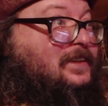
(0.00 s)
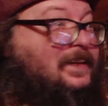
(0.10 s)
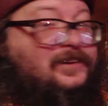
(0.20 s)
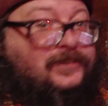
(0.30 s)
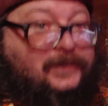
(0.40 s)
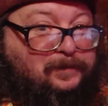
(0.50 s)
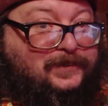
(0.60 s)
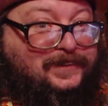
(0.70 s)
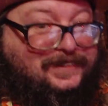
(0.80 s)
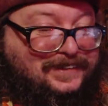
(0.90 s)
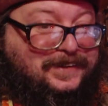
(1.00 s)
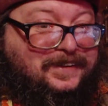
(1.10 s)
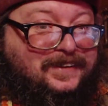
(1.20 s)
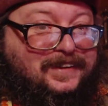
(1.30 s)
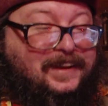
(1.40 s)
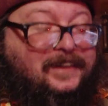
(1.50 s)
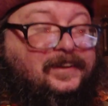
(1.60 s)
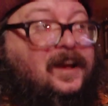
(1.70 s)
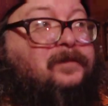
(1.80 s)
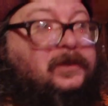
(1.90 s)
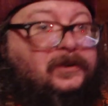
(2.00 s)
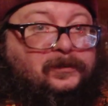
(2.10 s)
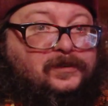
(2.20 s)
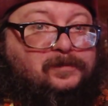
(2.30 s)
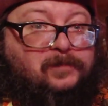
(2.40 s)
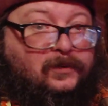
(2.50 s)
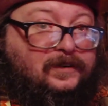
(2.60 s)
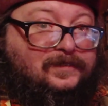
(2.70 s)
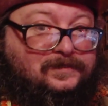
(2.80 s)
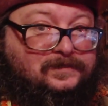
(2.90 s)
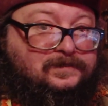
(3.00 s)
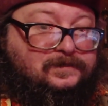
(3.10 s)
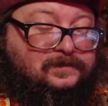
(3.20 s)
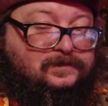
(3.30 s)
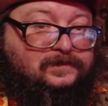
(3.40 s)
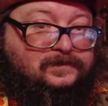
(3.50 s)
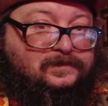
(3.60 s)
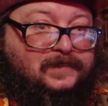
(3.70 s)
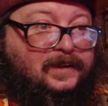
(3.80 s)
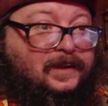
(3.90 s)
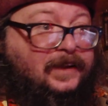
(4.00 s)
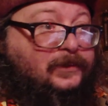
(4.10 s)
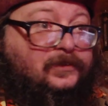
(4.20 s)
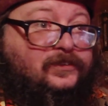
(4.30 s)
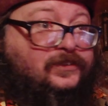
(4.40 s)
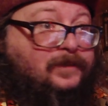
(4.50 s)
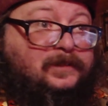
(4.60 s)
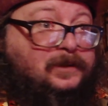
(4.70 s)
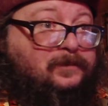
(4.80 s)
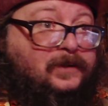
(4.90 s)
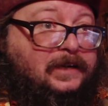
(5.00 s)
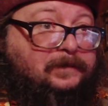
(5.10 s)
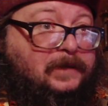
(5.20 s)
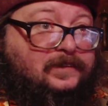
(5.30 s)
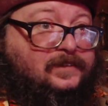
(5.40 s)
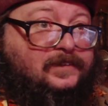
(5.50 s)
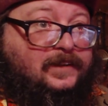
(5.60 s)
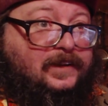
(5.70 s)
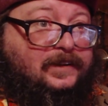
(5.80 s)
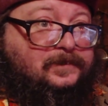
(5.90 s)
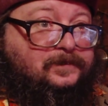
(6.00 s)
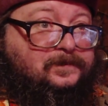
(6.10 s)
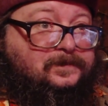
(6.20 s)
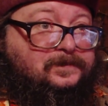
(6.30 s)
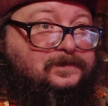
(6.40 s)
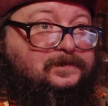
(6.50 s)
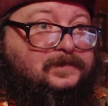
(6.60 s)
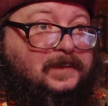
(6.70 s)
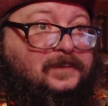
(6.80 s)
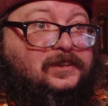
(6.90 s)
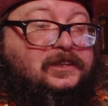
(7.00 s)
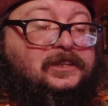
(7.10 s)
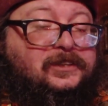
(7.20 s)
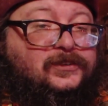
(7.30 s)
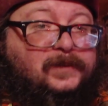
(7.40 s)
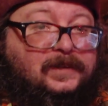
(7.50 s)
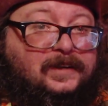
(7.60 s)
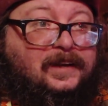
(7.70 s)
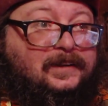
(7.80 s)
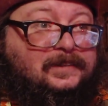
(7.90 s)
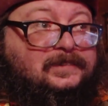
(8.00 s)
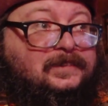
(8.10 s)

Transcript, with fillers: Egypt, a commoner was born. And there was something bright about this guy. As the years went on,